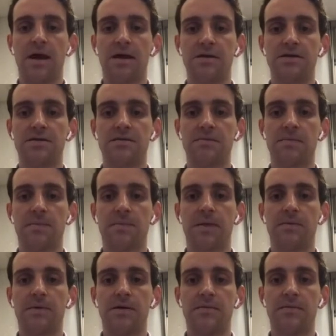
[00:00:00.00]
And
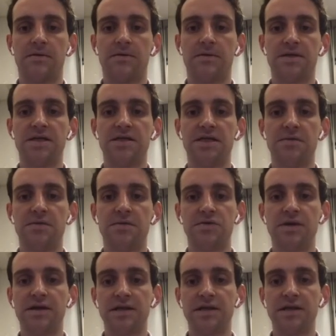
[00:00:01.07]
when the CT was
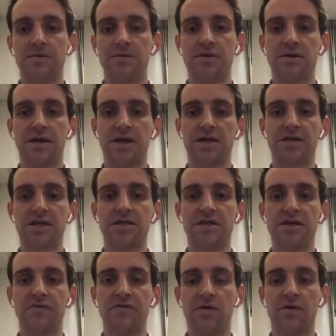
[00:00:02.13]
re-examined, you can actually
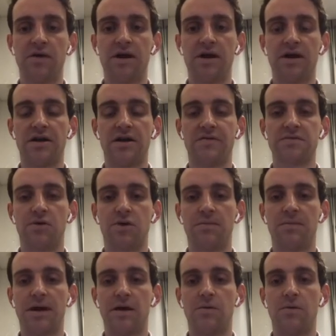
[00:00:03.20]
see a focal area of
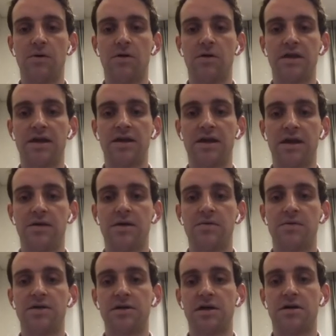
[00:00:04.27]
small bowel wall thickening,
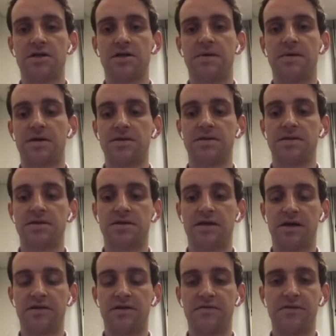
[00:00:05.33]
which corresponds to the
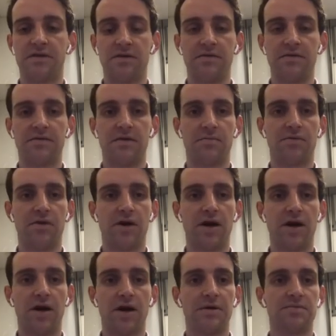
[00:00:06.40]
site of the
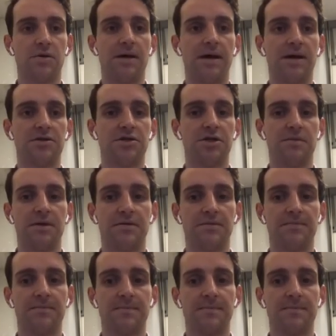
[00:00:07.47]
primary small bowel
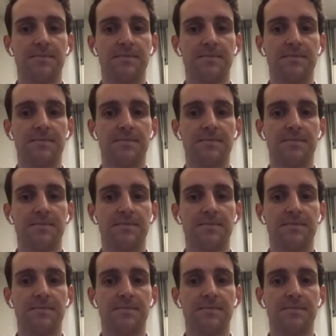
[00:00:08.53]
tumor.